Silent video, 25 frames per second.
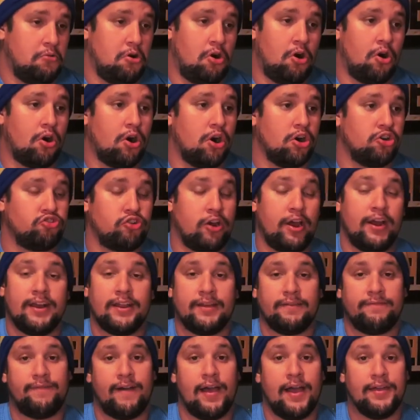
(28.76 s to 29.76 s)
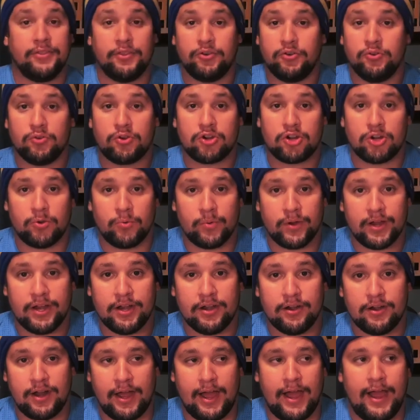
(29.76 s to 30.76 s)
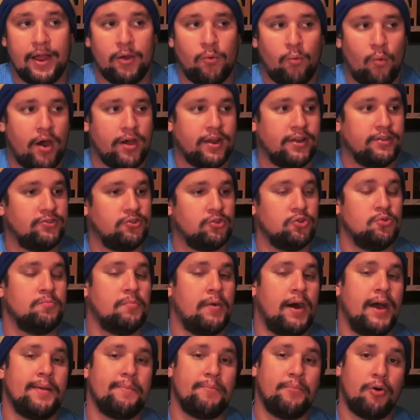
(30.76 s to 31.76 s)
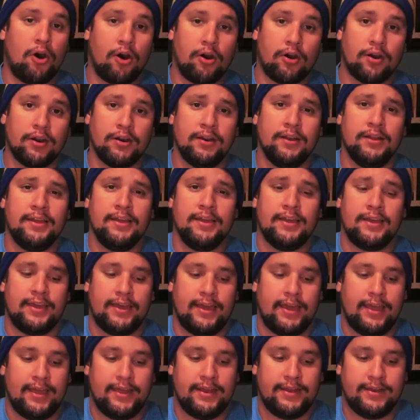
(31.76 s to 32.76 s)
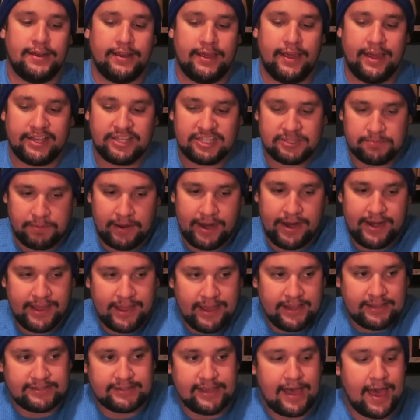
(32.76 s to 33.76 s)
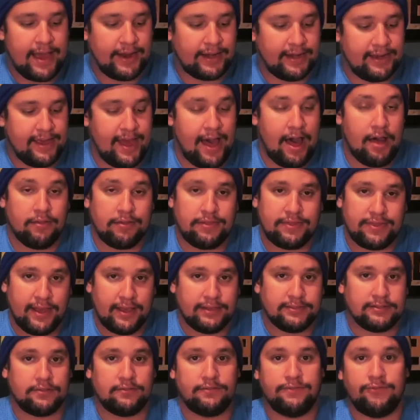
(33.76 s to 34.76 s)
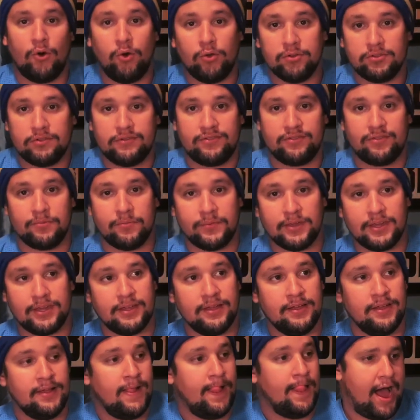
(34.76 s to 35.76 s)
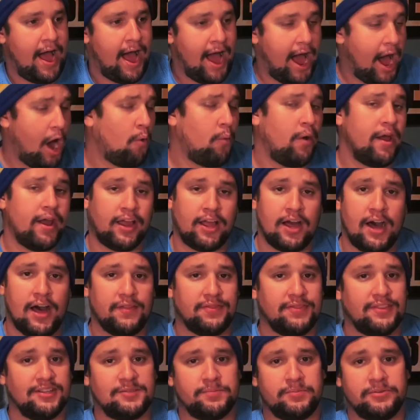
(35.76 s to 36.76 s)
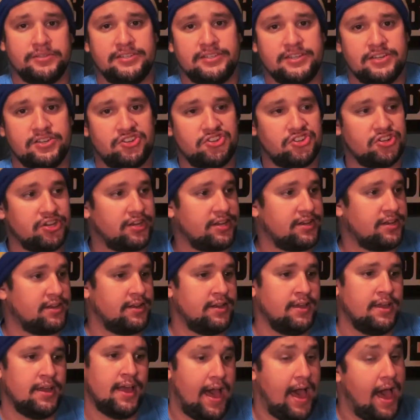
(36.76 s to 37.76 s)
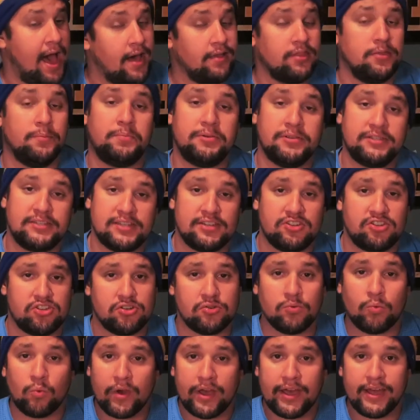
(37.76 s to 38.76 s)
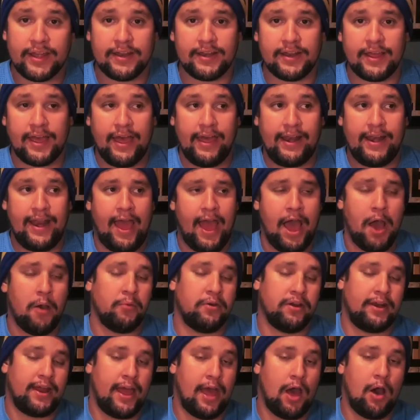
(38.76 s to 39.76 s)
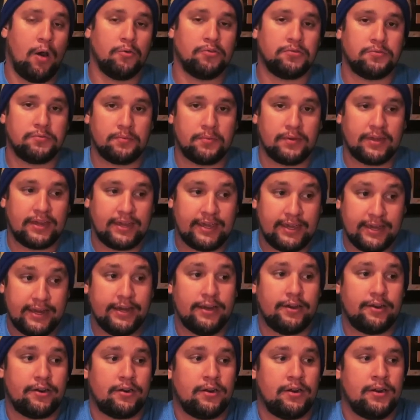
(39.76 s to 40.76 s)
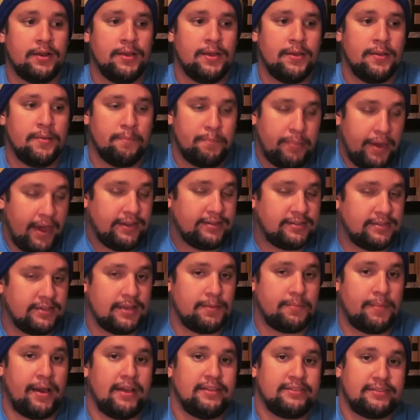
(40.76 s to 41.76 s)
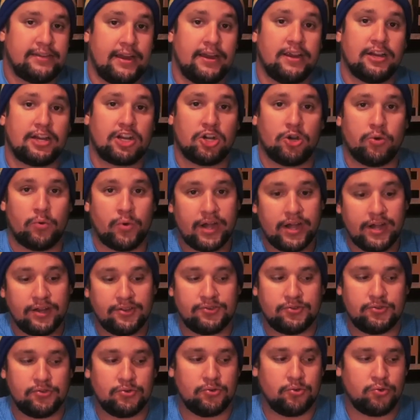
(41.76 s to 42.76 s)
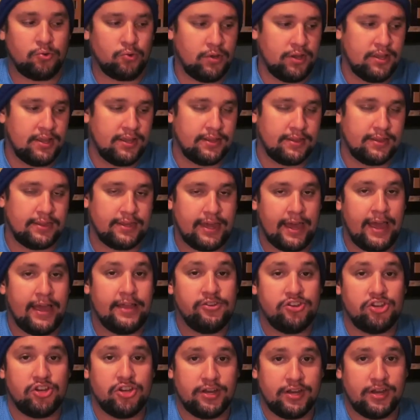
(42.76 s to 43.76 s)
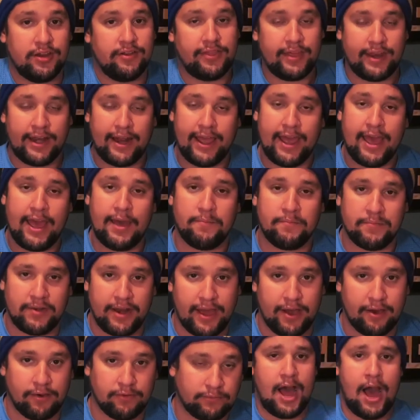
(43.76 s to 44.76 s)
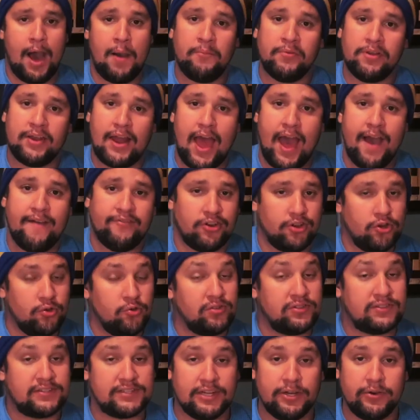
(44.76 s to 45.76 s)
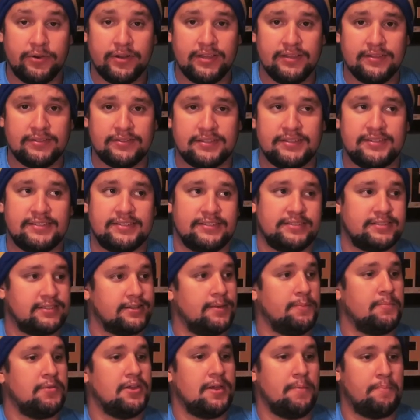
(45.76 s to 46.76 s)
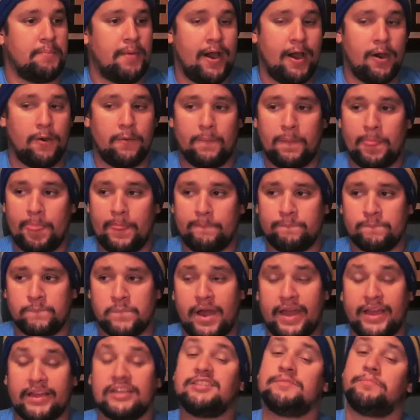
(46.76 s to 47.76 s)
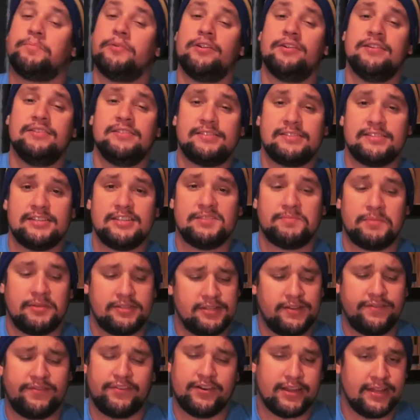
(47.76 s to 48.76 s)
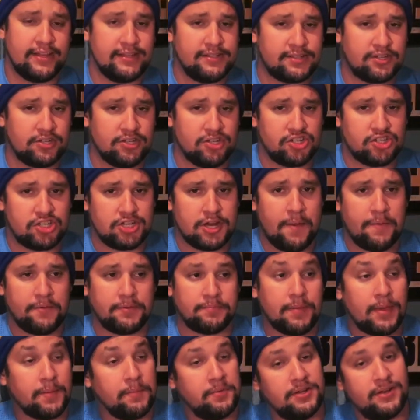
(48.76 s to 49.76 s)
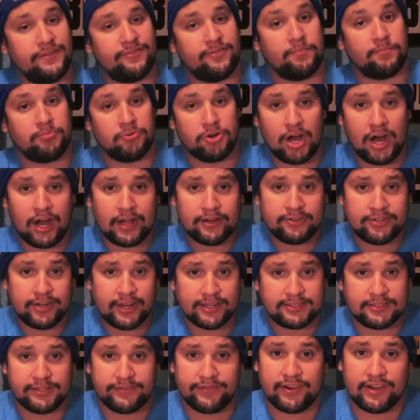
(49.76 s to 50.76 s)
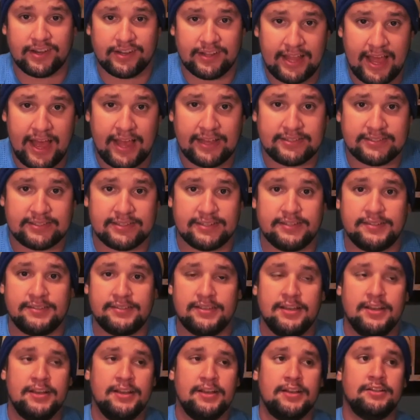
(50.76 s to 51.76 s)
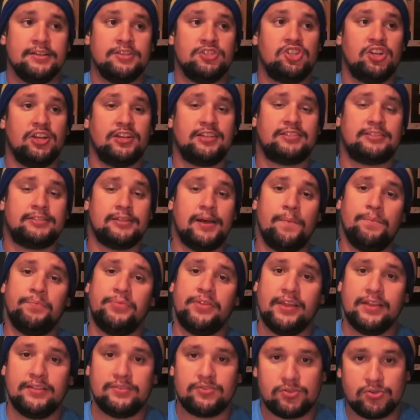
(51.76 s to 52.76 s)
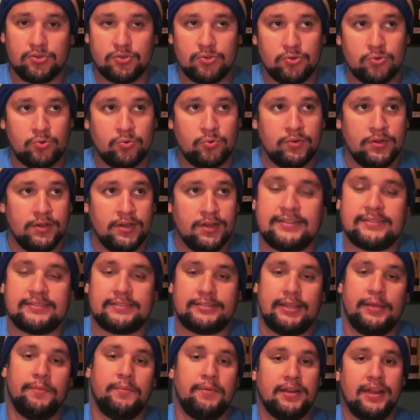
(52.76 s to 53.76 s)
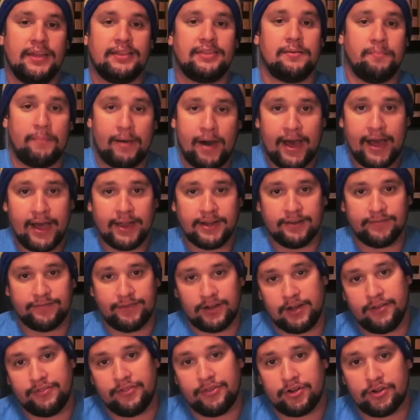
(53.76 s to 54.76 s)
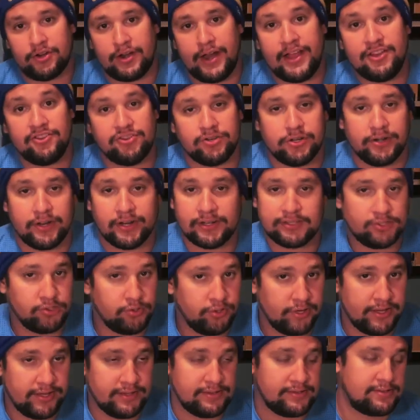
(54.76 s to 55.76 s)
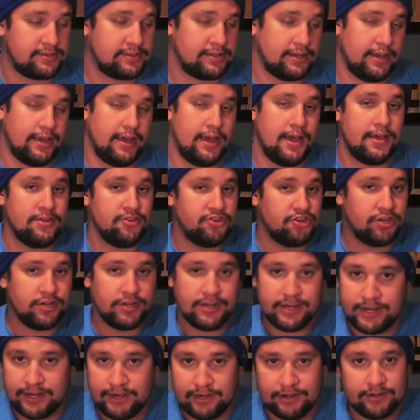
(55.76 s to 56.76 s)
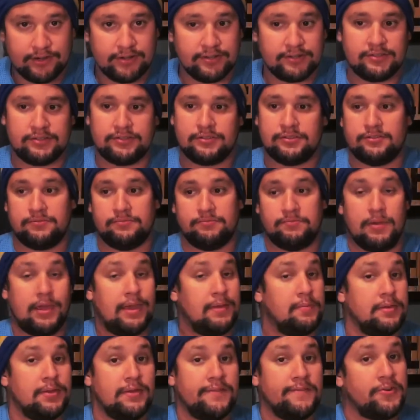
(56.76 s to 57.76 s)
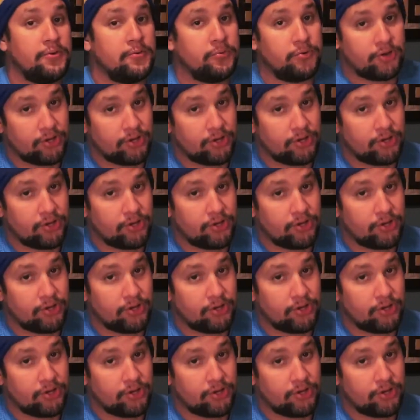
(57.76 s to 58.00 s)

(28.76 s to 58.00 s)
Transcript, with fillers: are trying to find a new career. I want to do my part in explaining exactly how things unfolded for me, how I got this position, how the position went, and how it helped gear basically my entire career to the engineer that I am now. I'm gonna have a new series. This is gonna be about my experiences, my different internships, maybe different projects, different classes, just something to stimulate the mind of other engineering students, engineers, maybe even